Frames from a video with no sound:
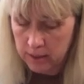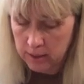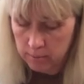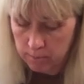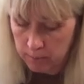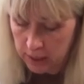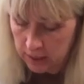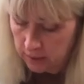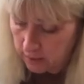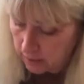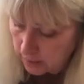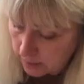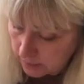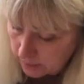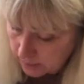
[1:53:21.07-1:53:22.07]
but
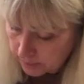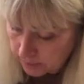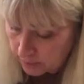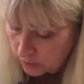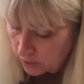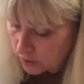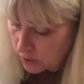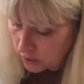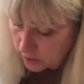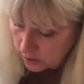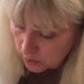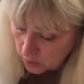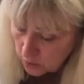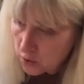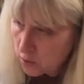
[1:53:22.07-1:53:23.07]
just so
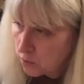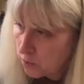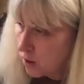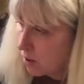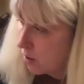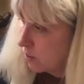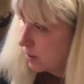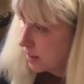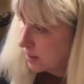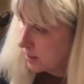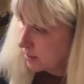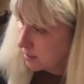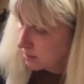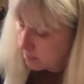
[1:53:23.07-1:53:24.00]
you know, it's